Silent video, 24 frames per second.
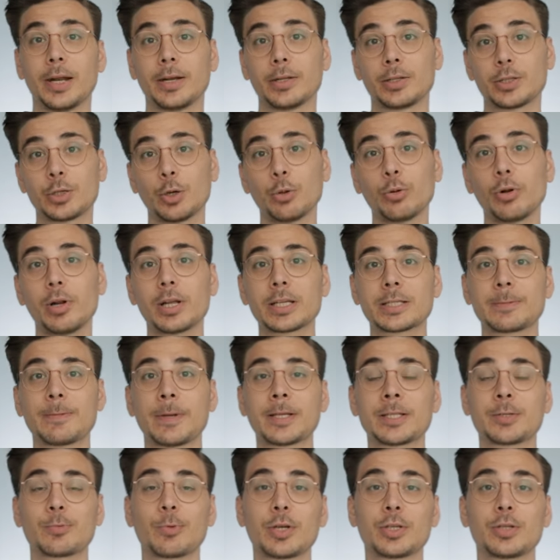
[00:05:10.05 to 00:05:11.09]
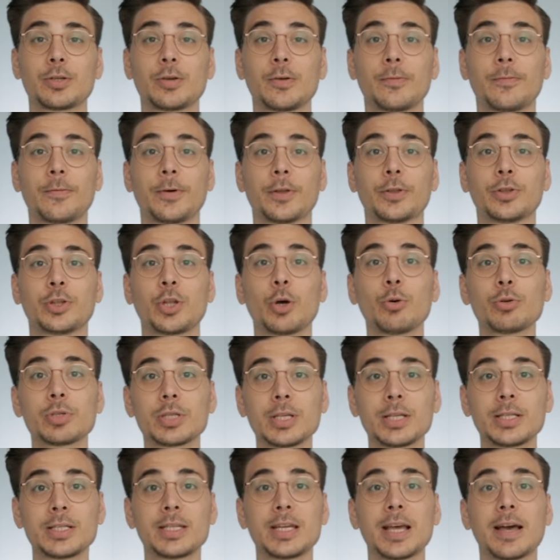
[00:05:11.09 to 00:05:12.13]
And the total expense ratio for those
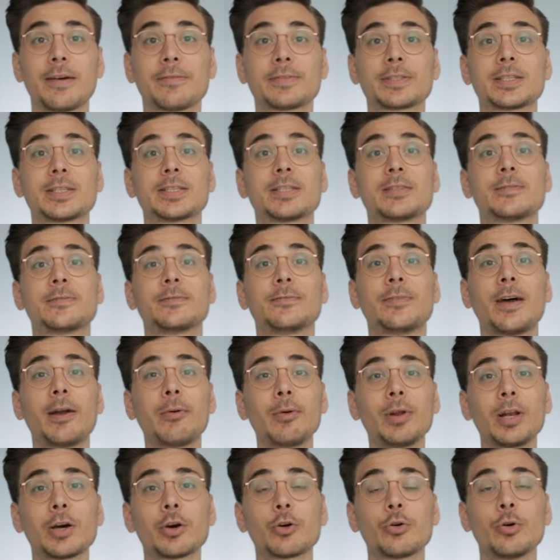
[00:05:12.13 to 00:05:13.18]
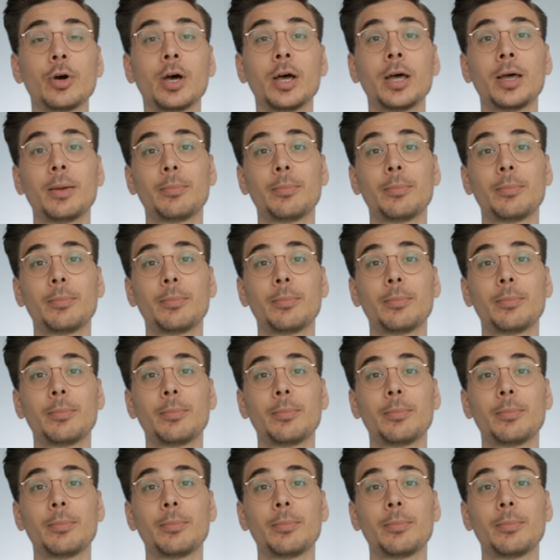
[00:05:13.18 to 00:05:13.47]
E T Fs is very low